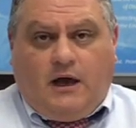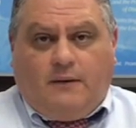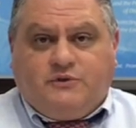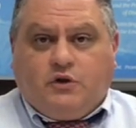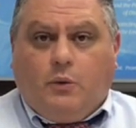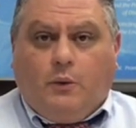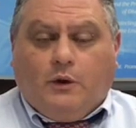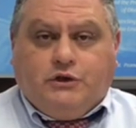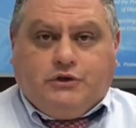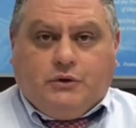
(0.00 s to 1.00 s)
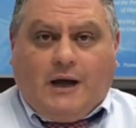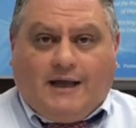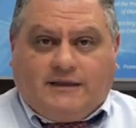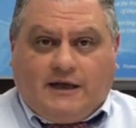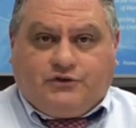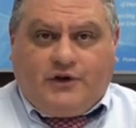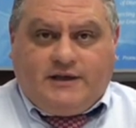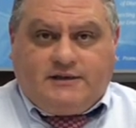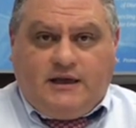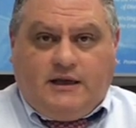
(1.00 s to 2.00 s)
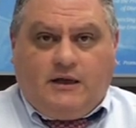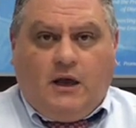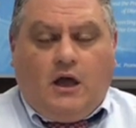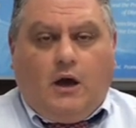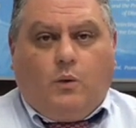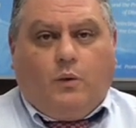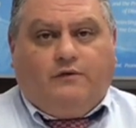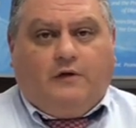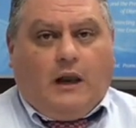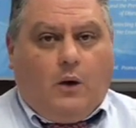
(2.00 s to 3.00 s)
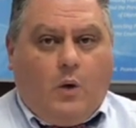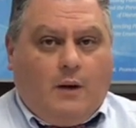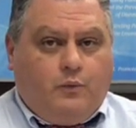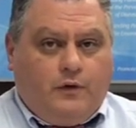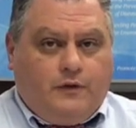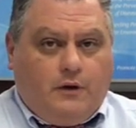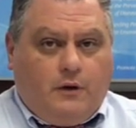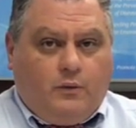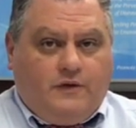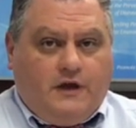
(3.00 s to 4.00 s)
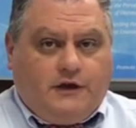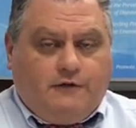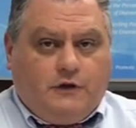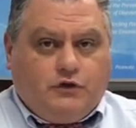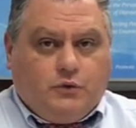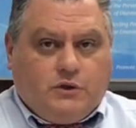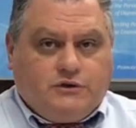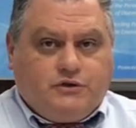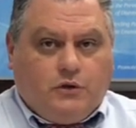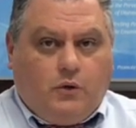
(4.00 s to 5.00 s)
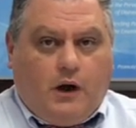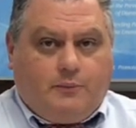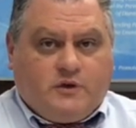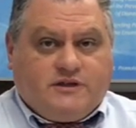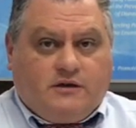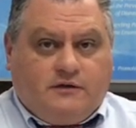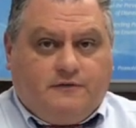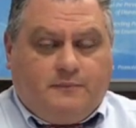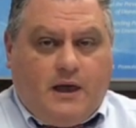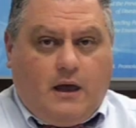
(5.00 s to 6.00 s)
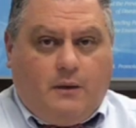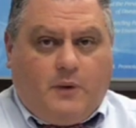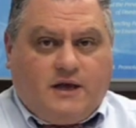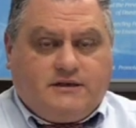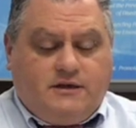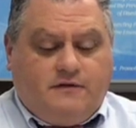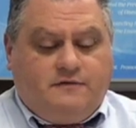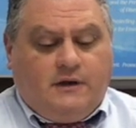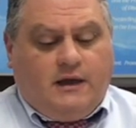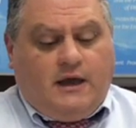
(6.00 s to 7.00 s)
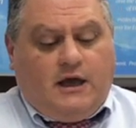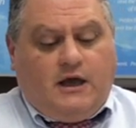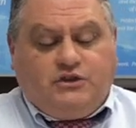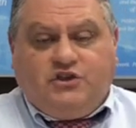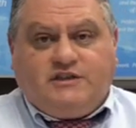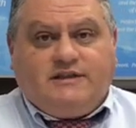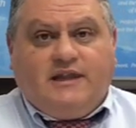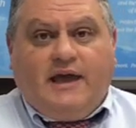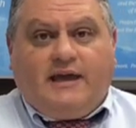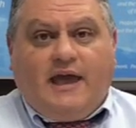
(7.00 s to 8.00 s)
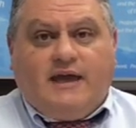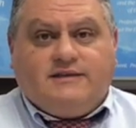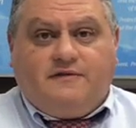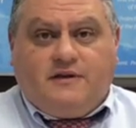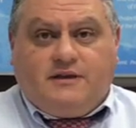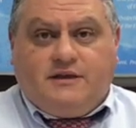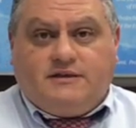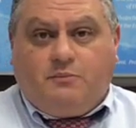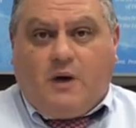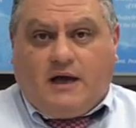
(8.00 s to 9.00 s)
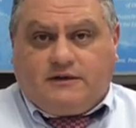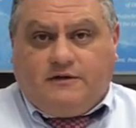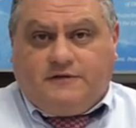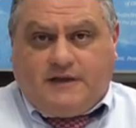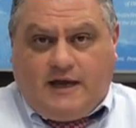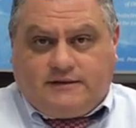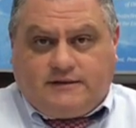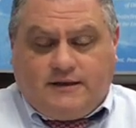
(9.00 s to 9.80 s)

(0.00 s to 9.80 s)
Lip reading: So we will do contact tracing, we will follow up with the individuals who are presumptive positive, just like as if it is a positive test.